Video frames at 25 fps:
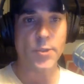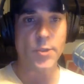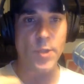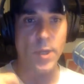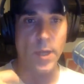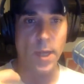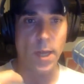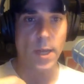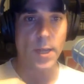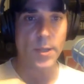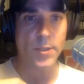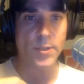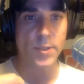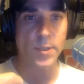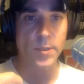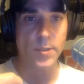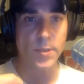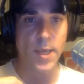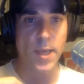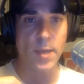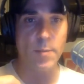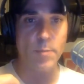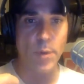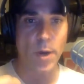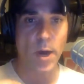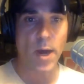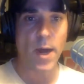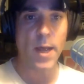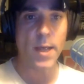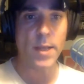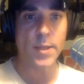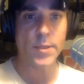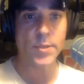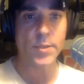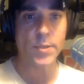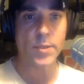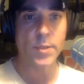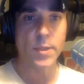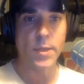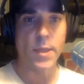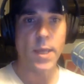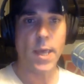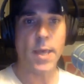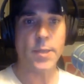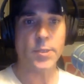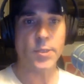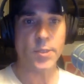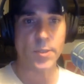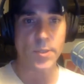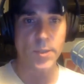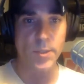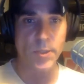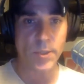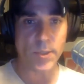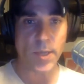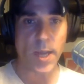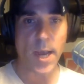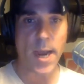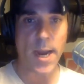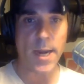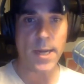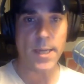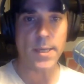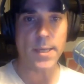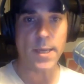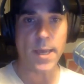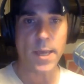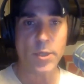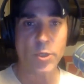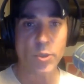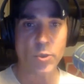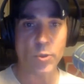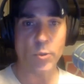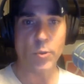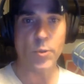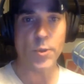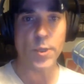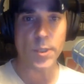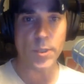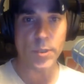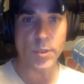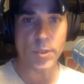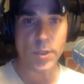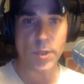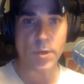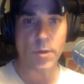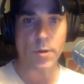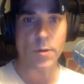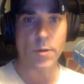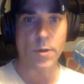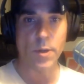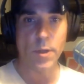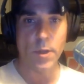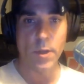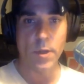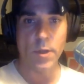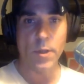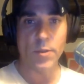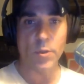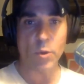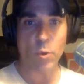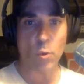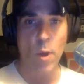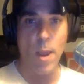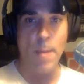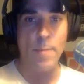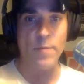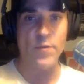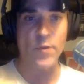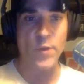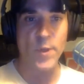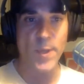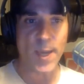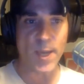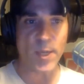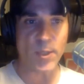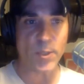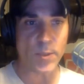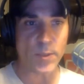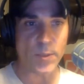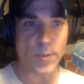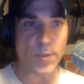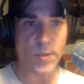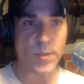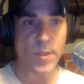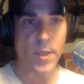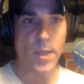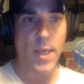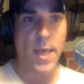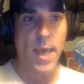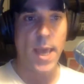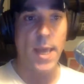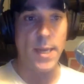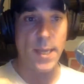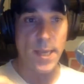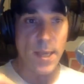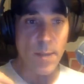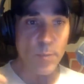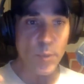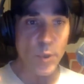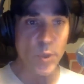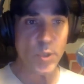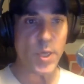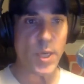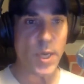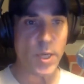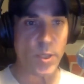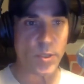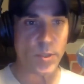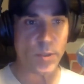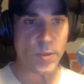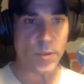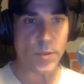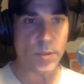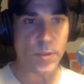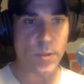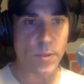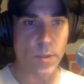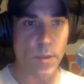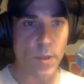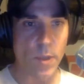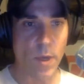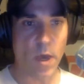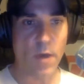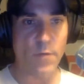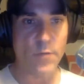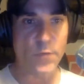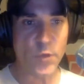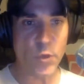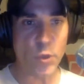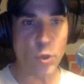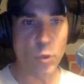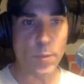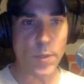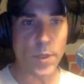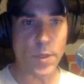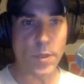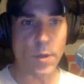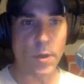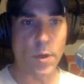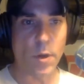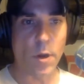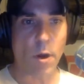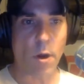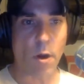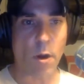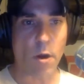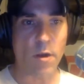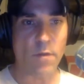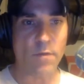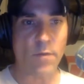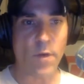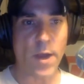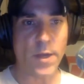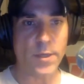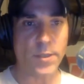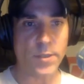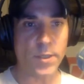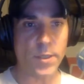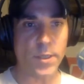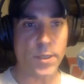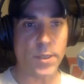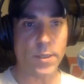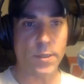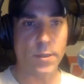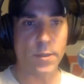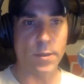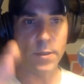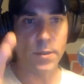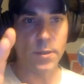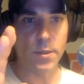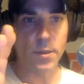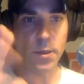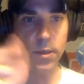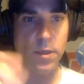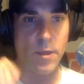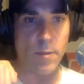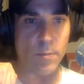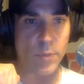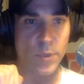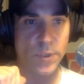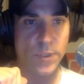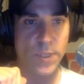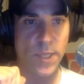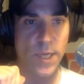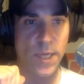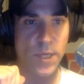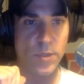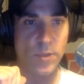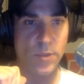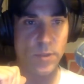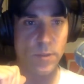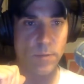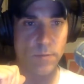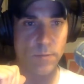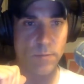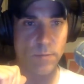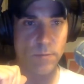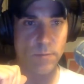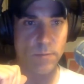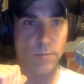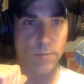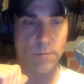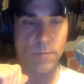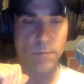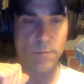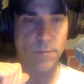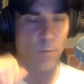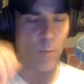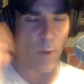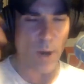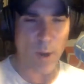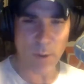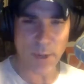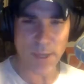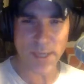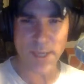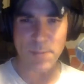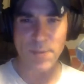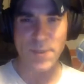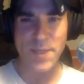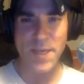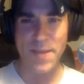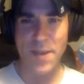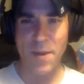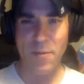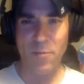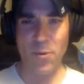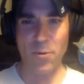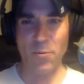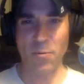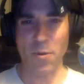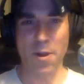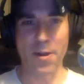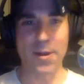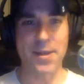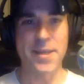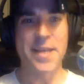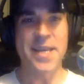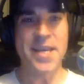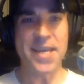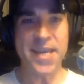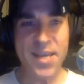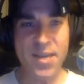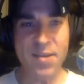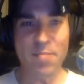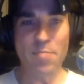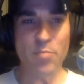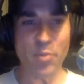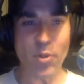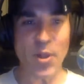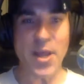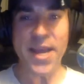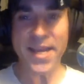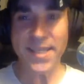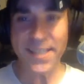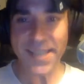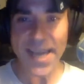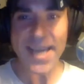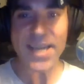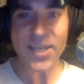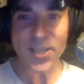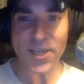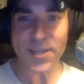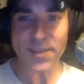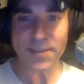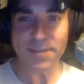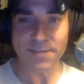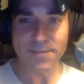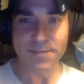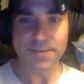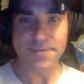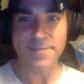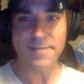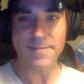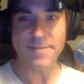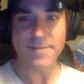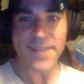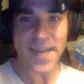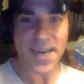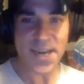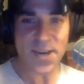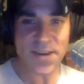us to take pause as a society and truly consider the ramifications and implications of human RFID implantation. Why do I keep saying that word wrong? Implantation. Now,